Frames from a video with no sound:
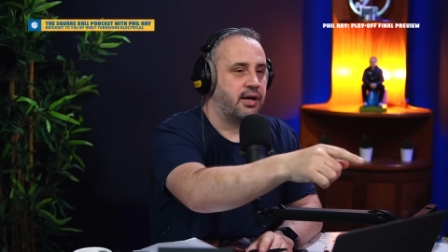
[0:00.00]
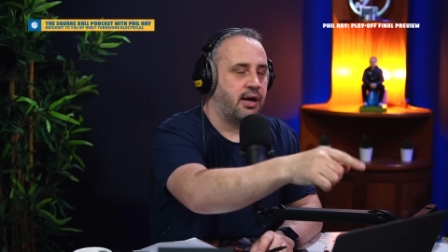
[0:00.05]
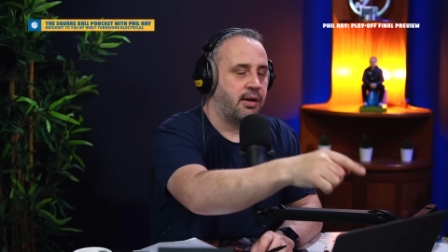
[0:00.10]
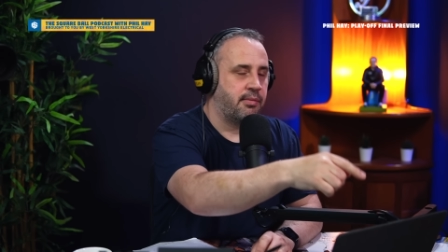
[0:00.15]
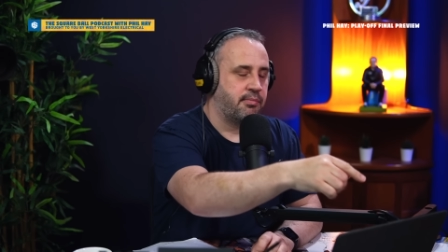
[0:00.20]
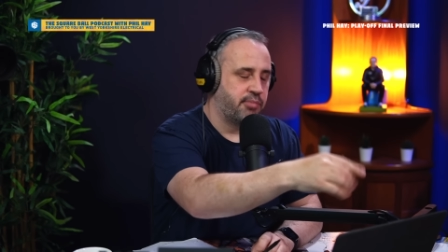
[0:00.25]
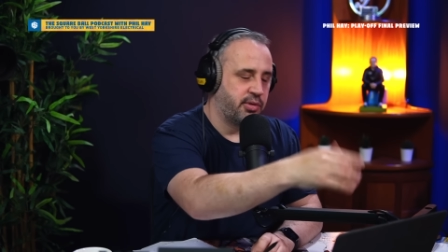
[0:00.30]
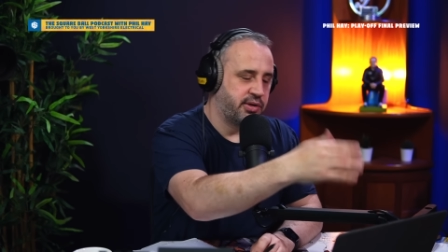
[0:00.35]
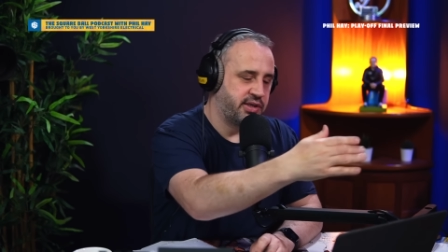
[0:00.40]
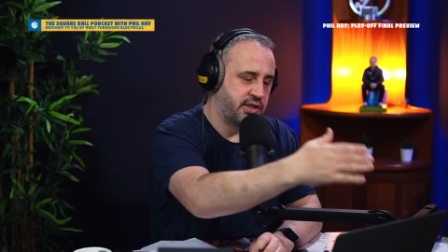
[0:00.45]

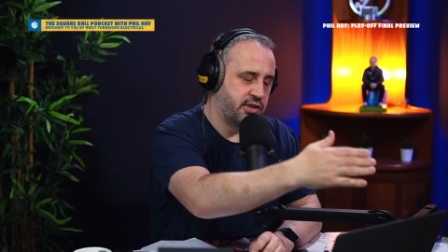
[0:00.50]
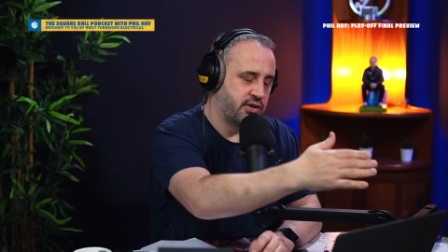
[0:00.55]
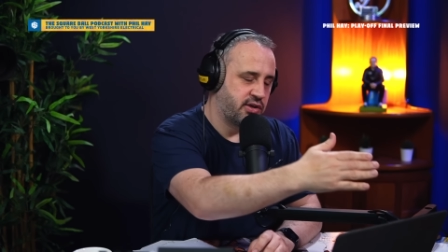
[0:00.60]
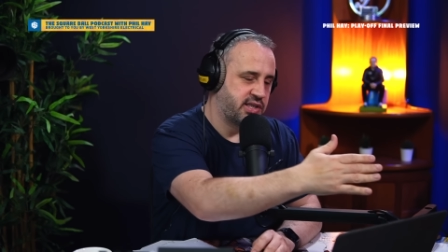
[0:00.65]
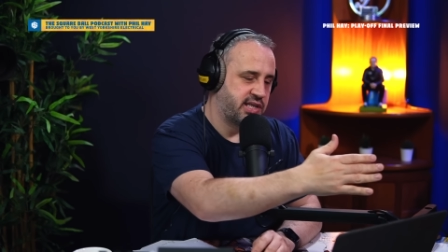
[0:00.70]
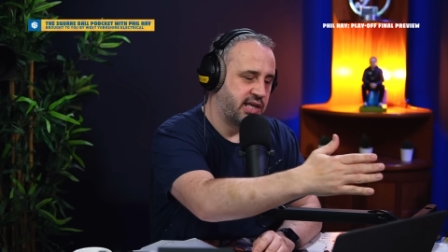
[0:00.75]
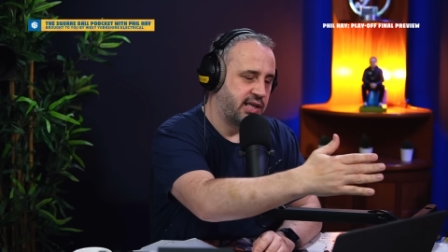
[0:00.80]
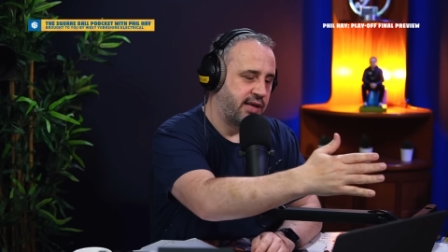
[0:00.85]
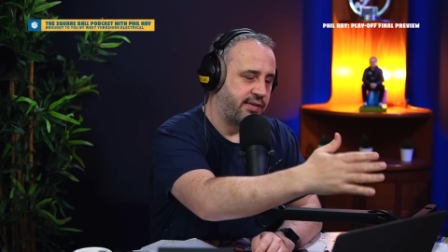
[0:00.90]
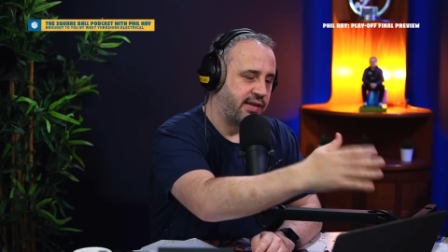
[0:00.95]
Um, but did you
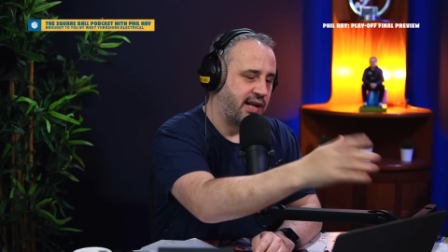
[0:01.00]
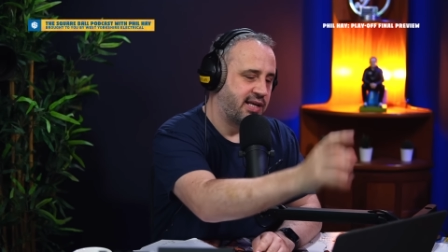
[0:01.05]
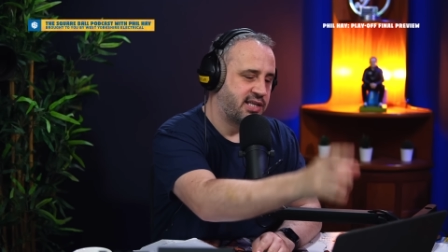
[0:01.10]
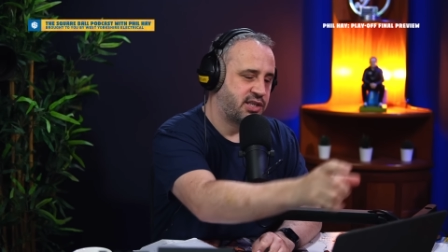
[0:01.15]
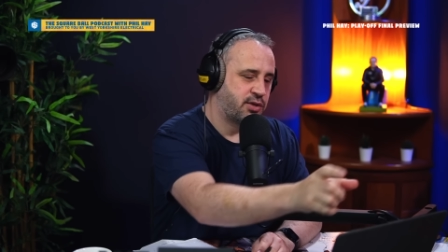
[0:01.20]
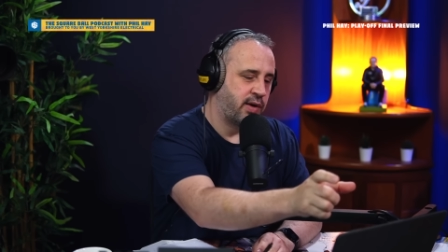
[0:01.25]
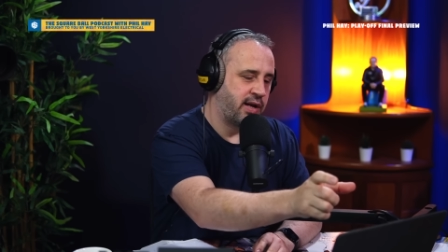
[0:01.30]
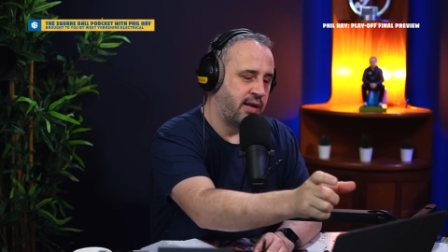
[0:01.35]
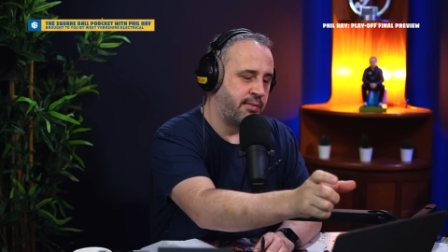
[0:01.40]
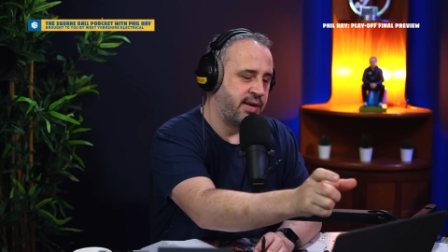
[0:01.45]
not see like the
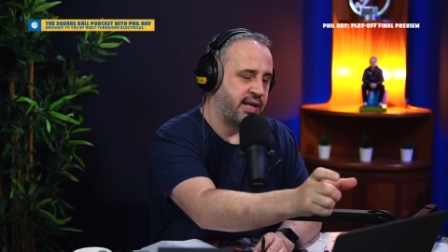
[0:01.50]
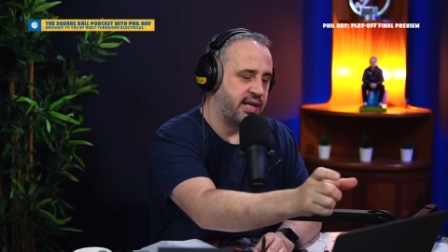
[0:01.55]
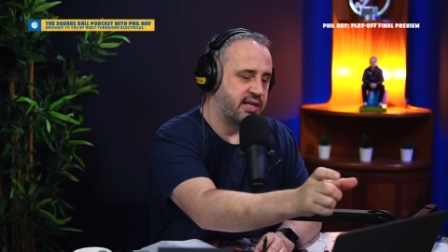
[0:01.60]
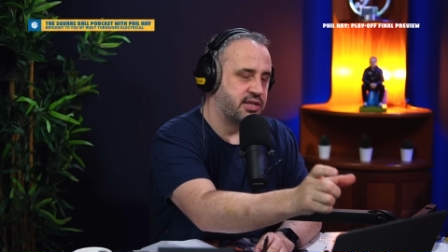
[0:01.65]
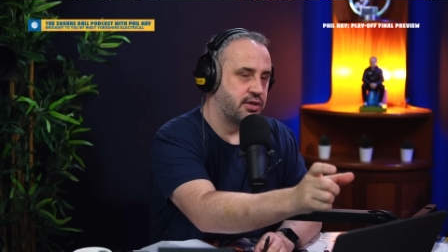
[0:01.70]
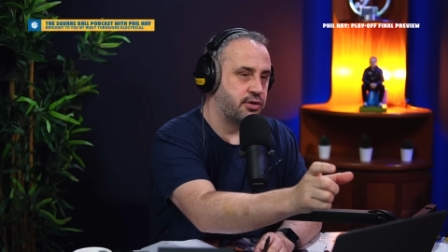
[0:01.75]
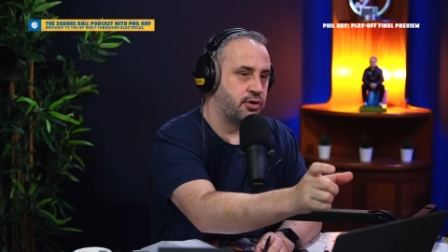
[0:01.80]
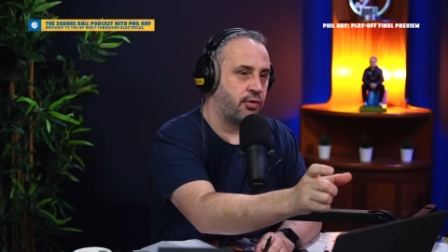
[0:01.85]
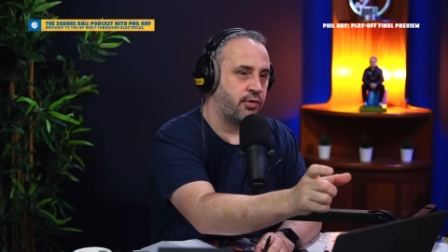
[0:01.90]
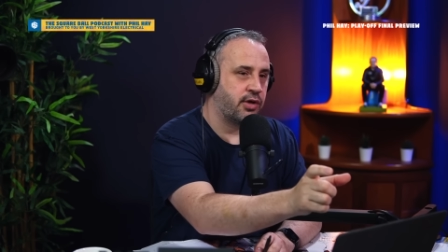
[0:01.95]
last 20
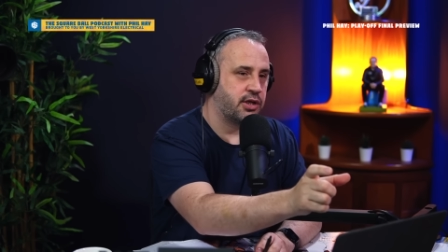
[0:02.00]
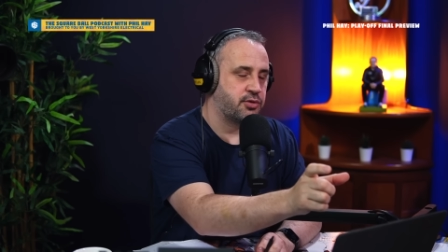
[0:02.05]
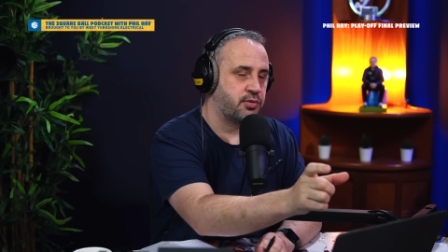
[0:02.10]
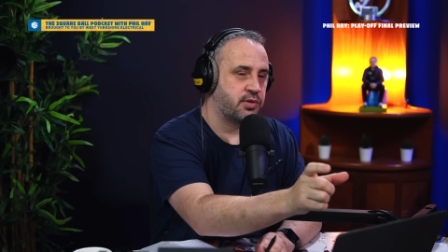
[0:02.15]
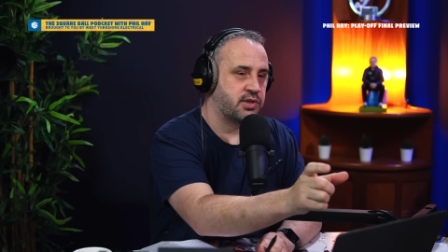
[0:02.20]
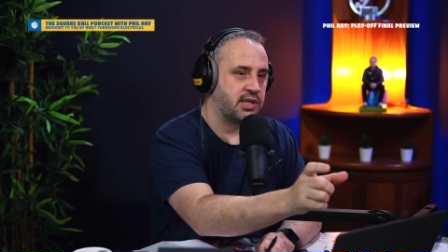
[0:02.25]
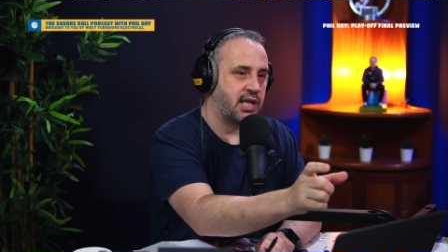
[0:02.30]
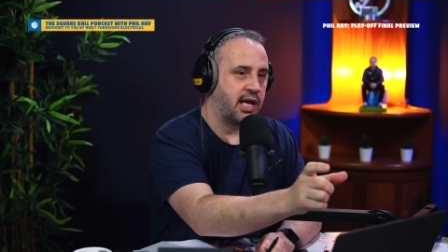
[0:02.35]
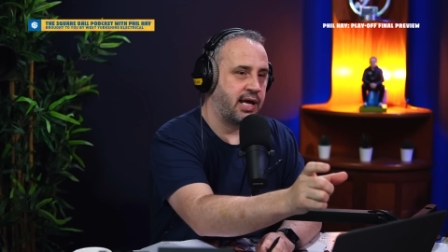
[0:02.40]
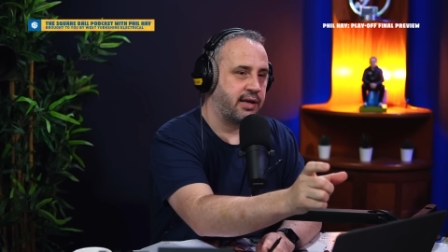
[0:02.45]
minutes at Norwich
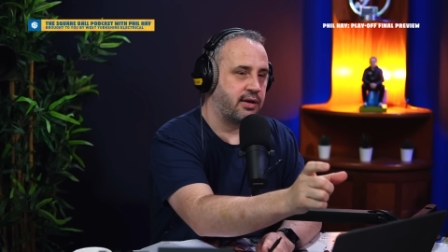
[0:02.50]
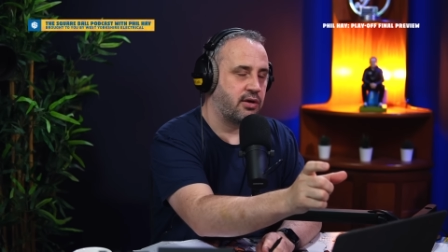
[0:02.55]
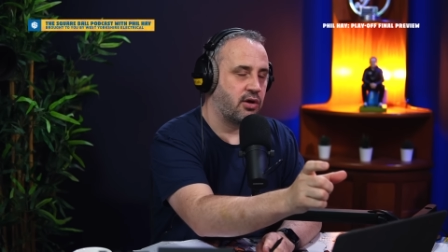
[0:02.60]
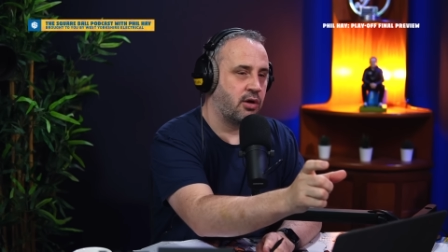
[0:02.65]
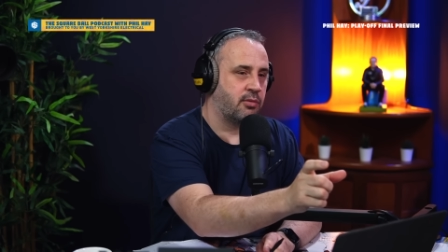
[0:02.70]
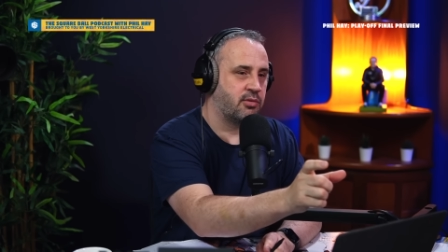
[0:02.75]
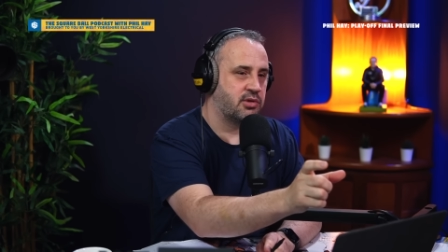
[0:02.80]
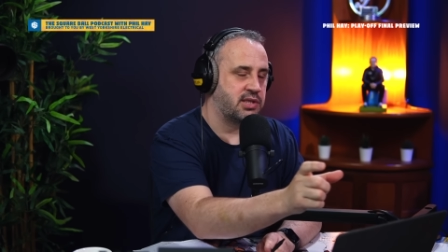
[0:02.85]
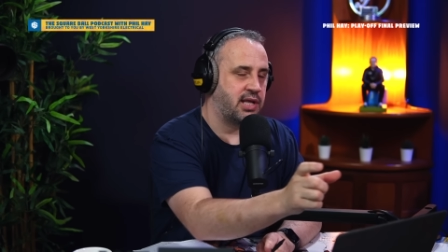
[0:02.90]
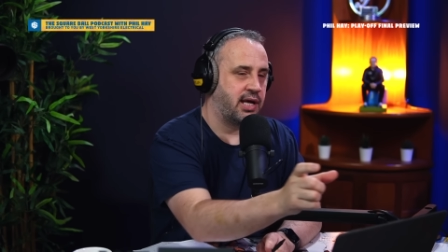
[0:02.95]
was like
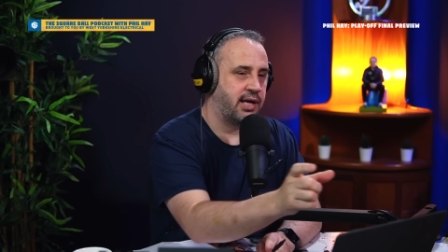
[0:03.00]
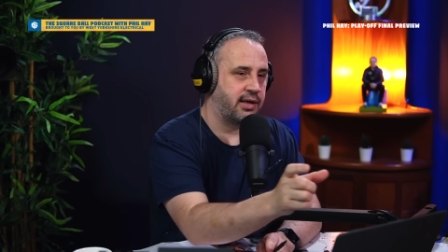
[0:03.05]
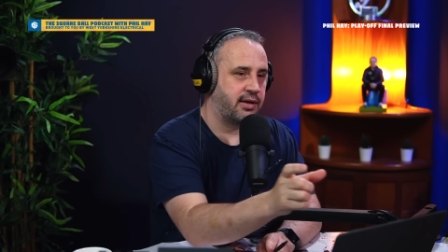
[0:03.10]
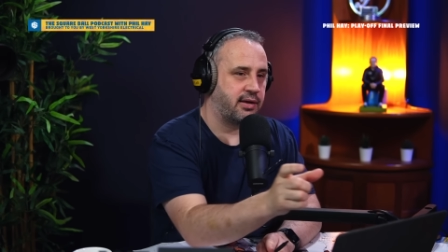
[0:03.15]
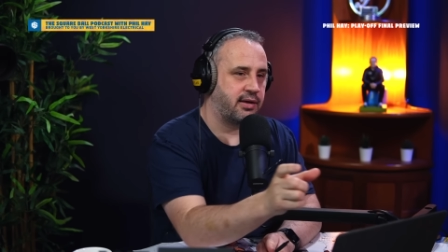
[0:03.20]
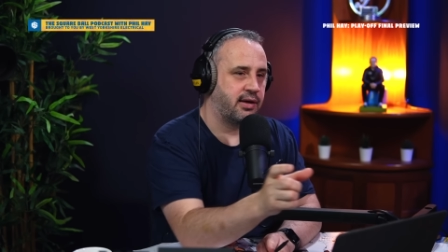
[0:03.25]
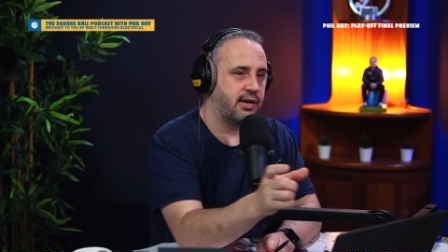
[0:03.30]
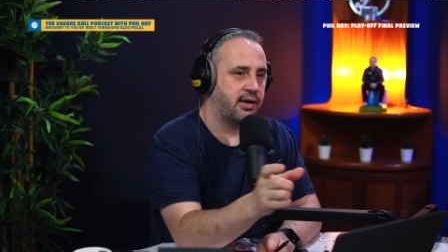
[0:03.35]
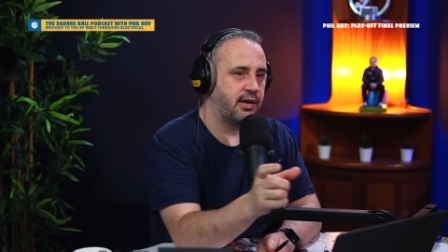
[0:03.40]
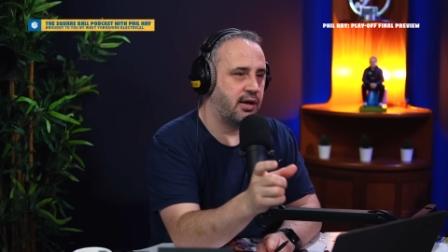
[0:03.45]
almost
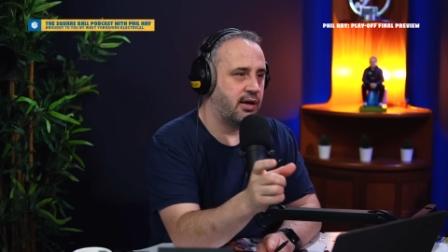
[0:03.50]
like